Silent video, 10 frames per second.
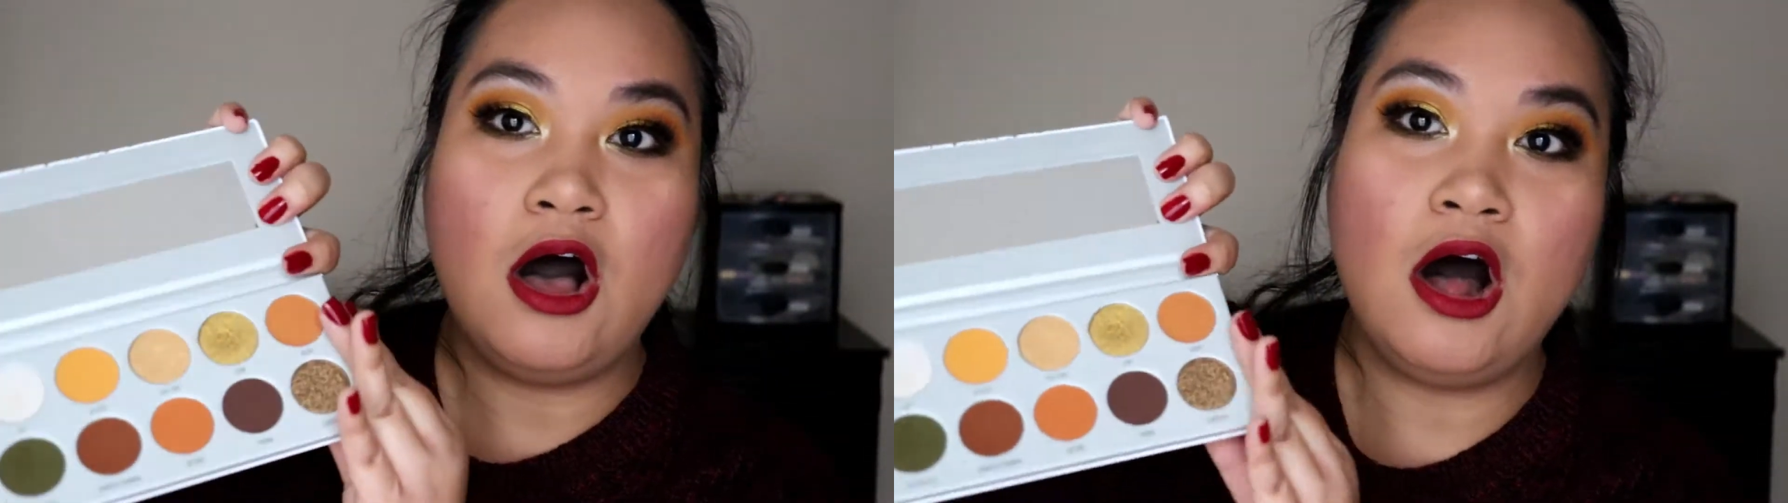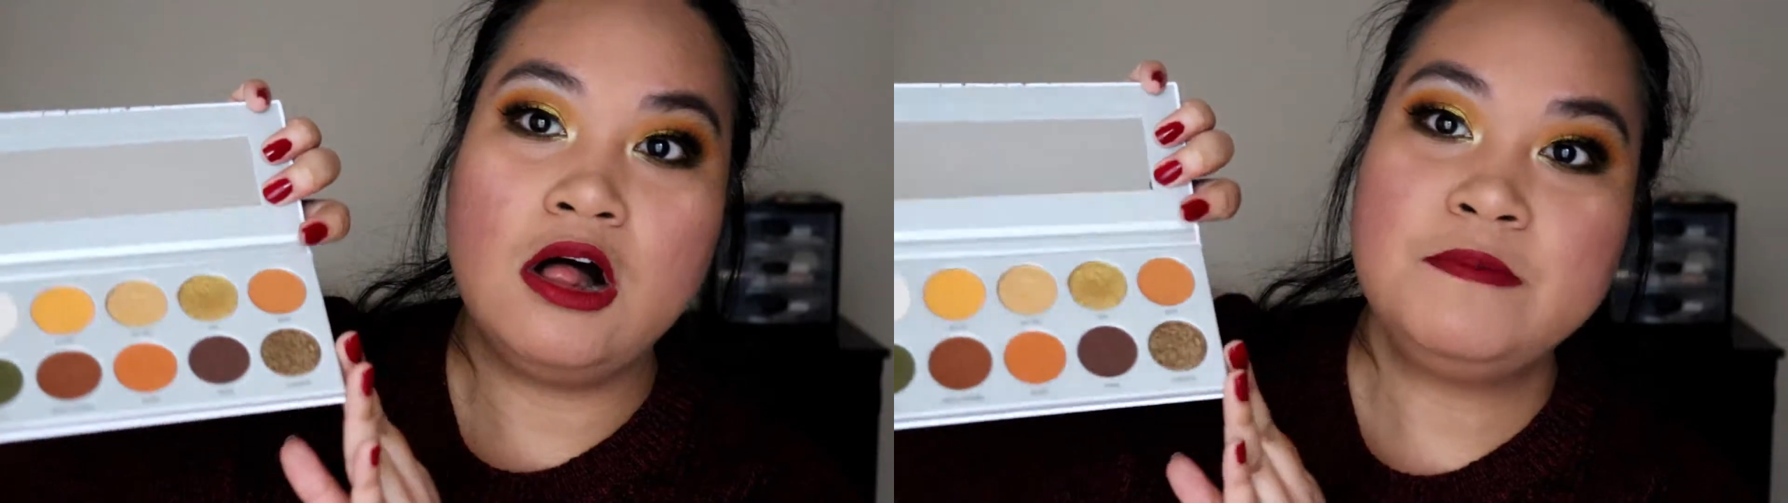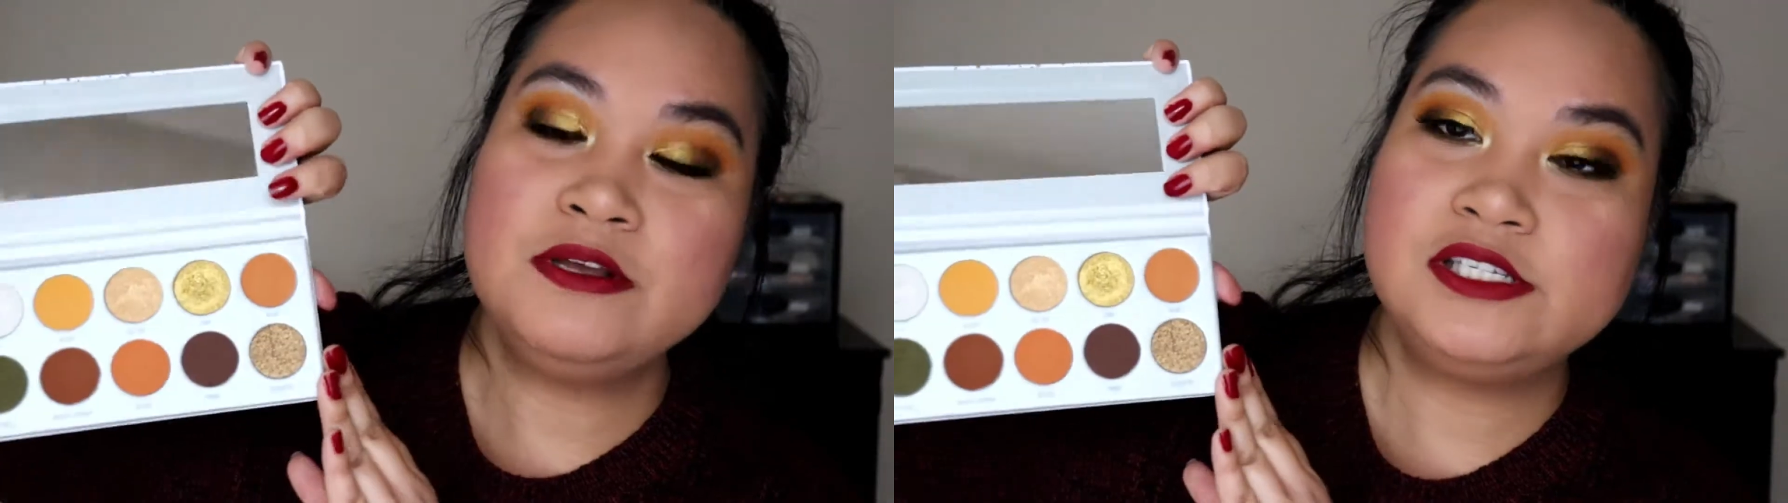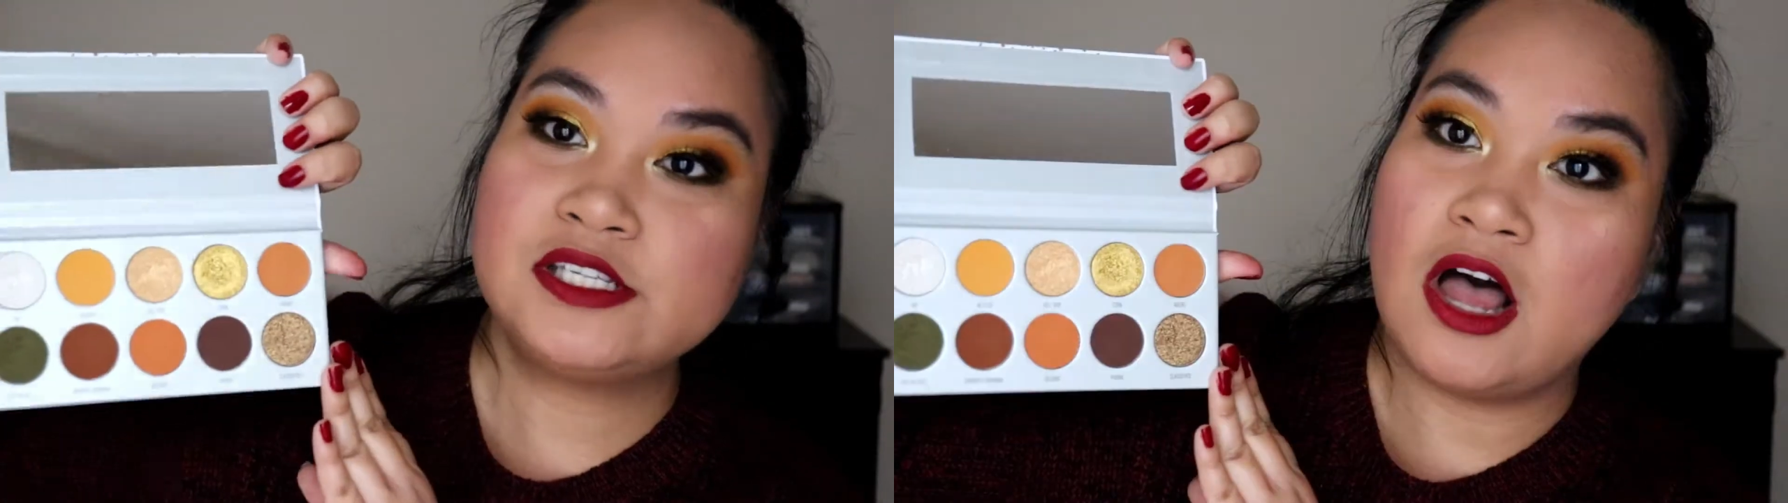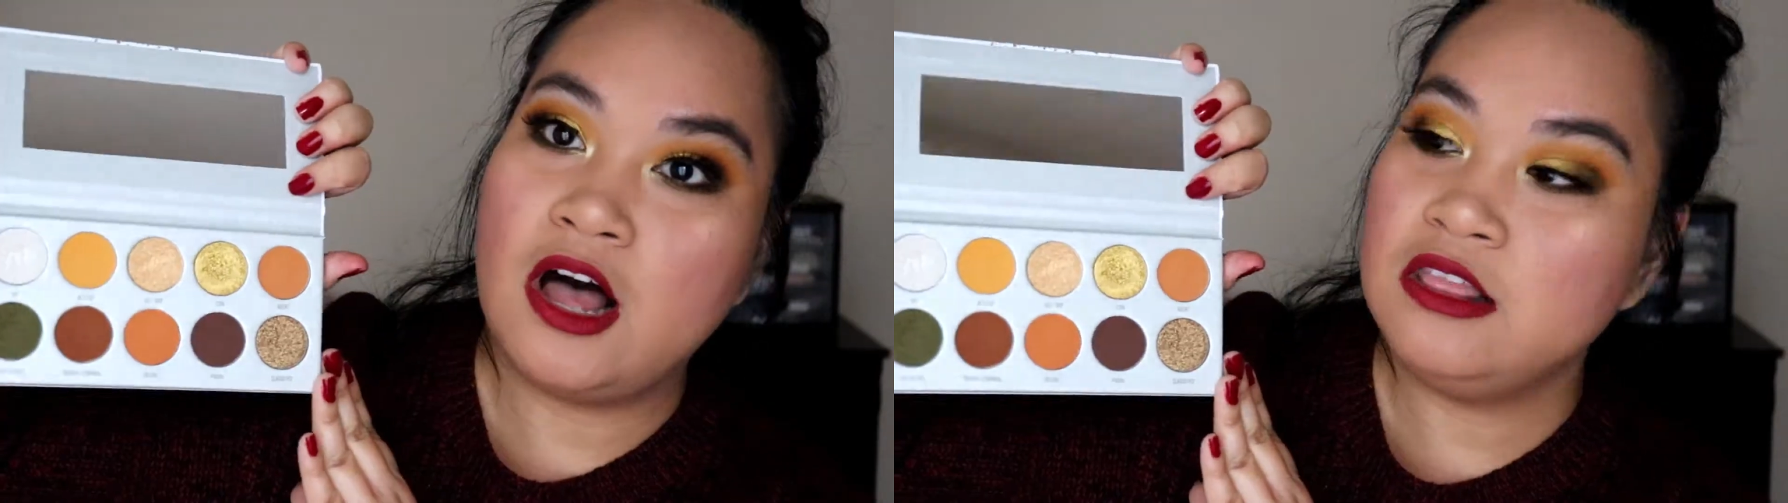
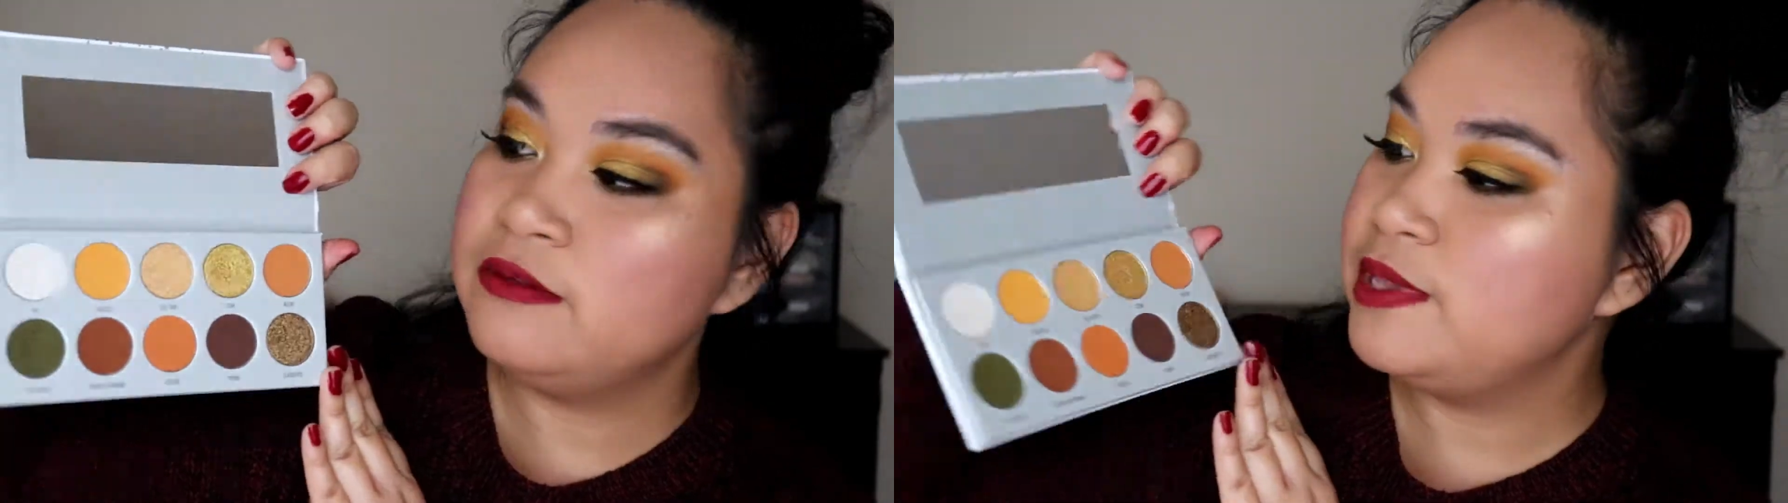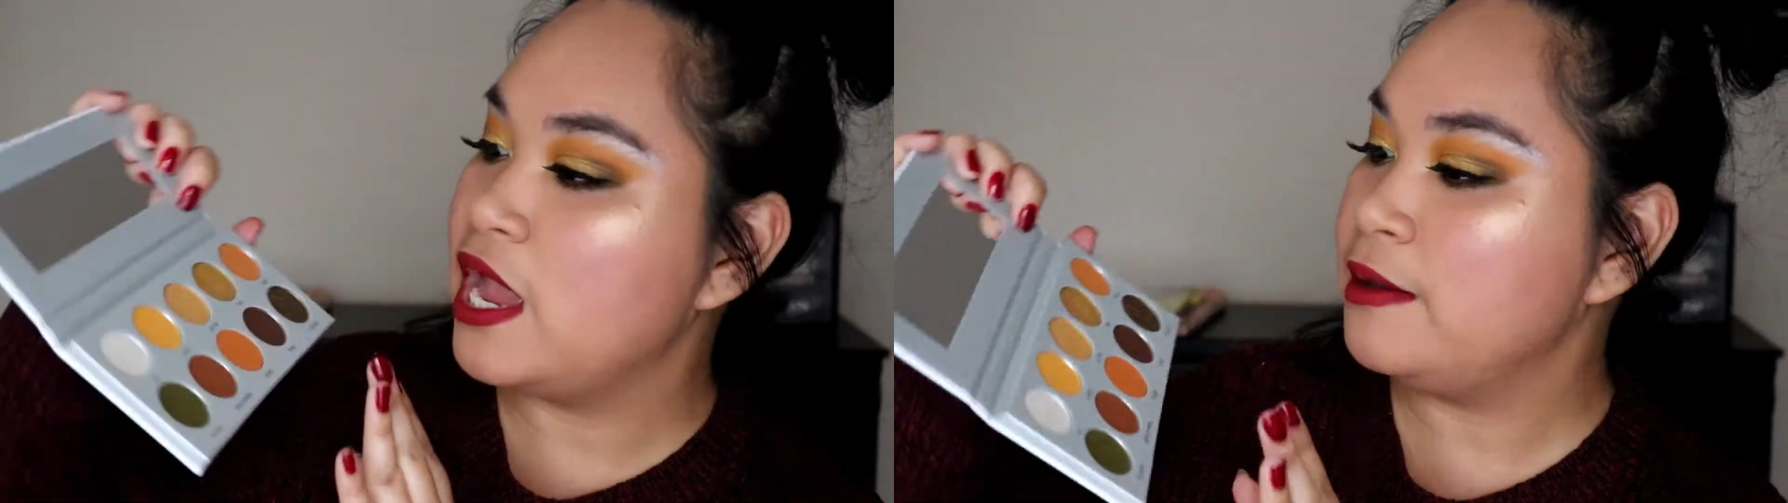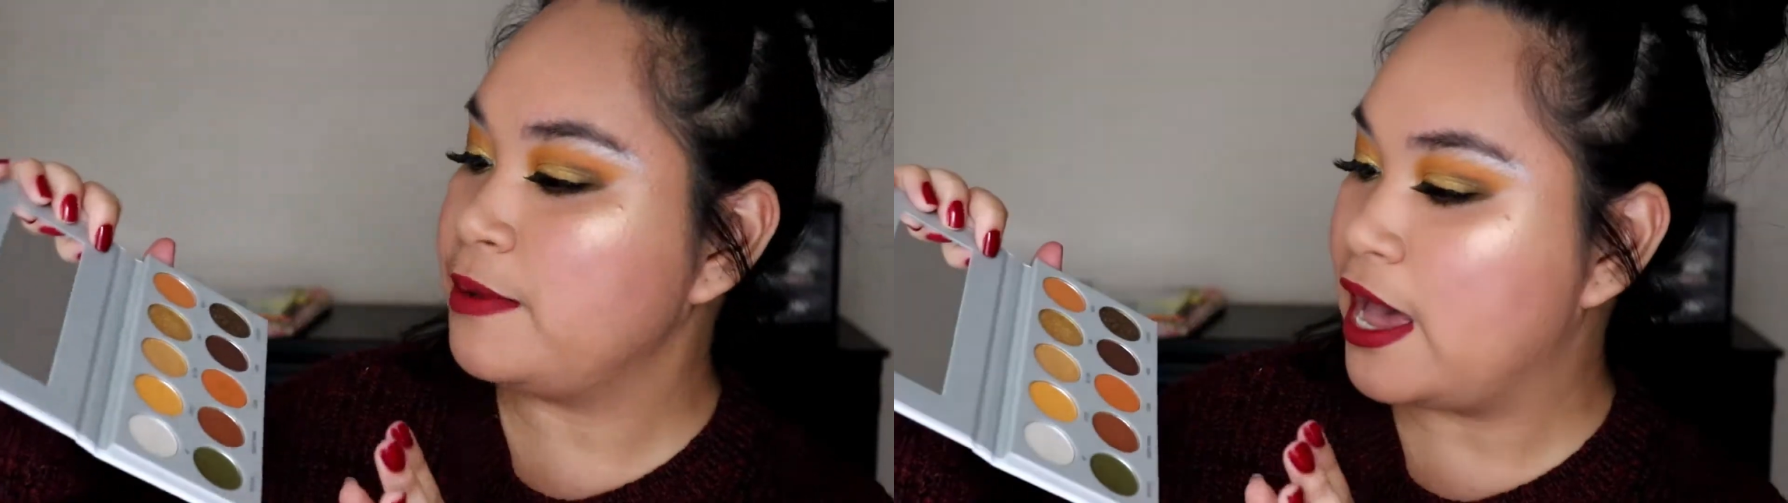almost all of them.